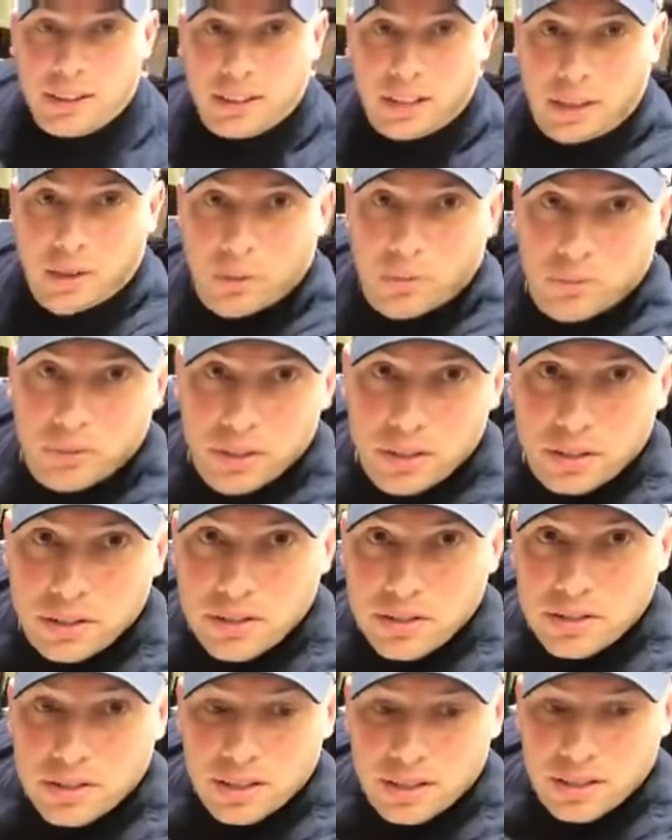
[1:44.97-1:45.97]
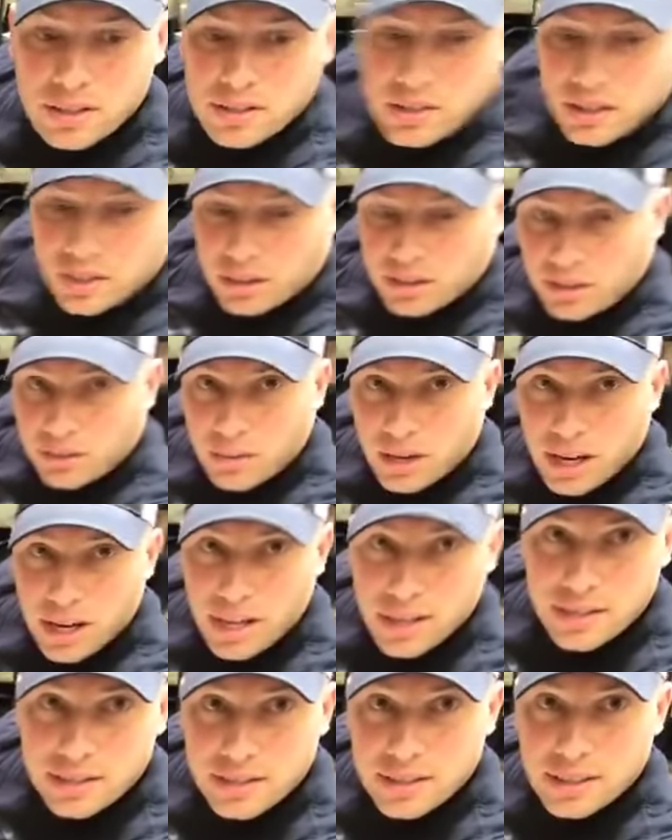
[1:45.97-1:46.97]
Okay, hopefully you can see this all
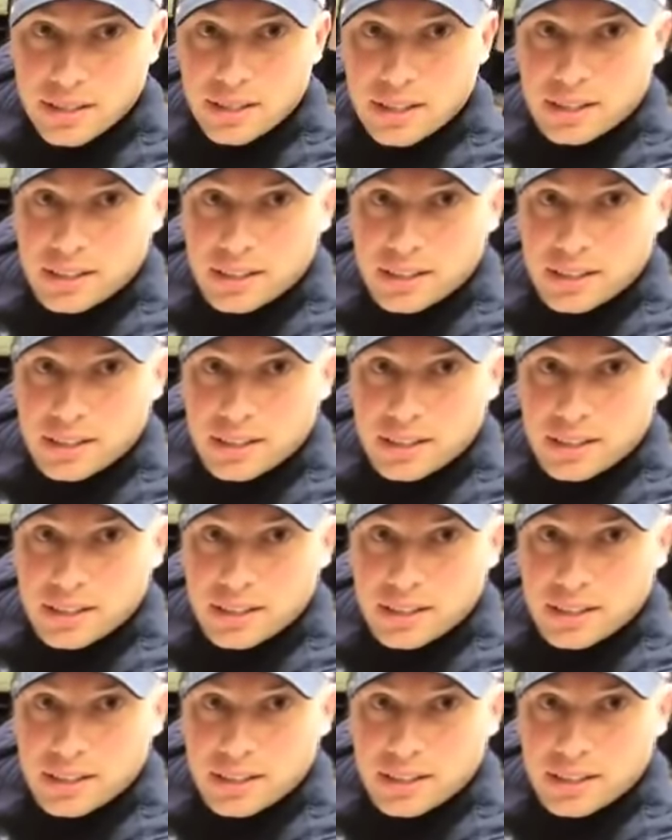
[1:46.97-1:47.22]
right.